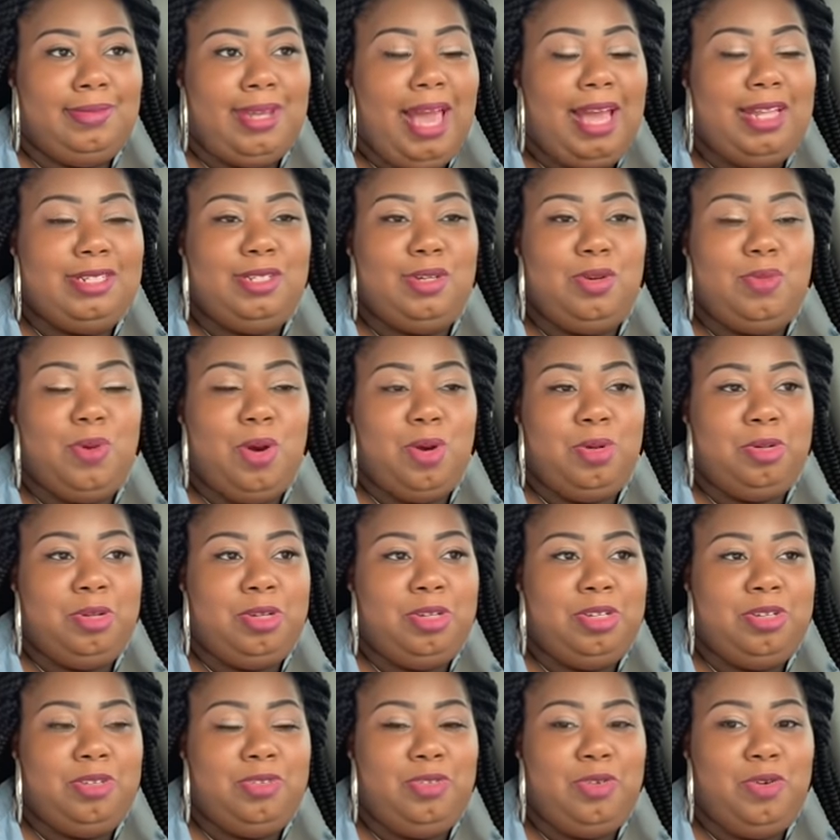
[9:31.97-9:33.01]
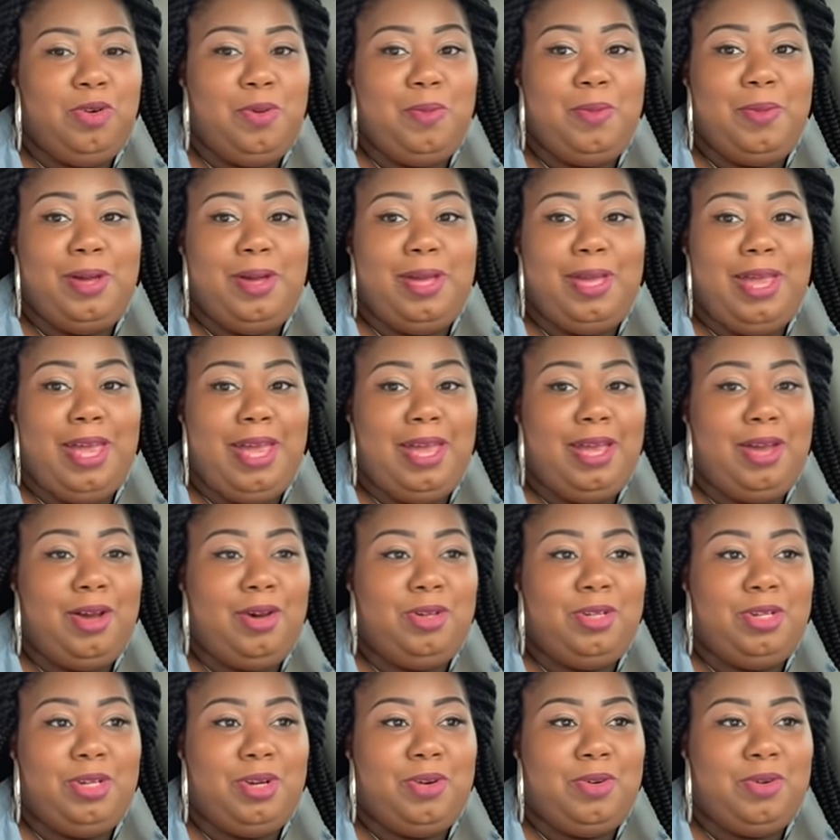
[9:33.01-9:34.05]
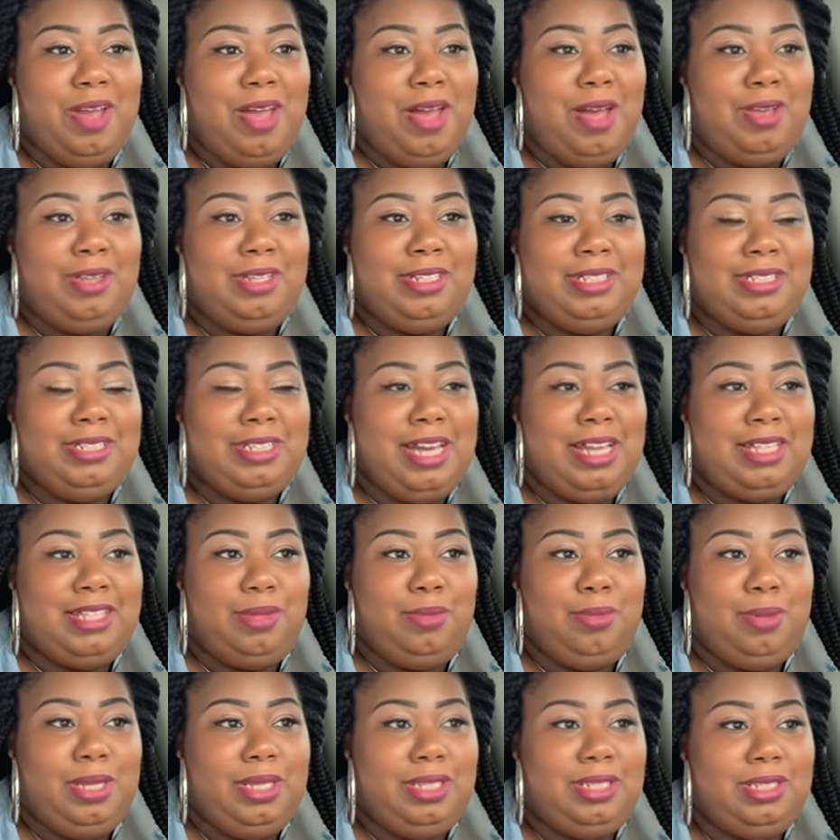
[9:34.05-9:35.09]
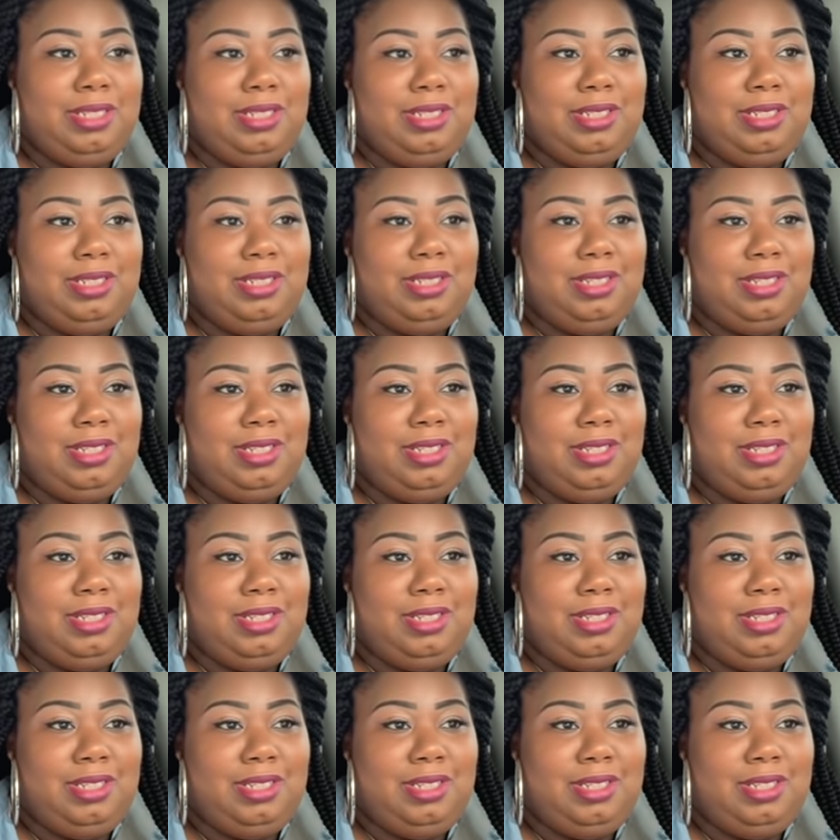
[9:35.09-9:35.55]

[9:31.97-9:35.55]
I do want good food, but Golden Corral is not the business.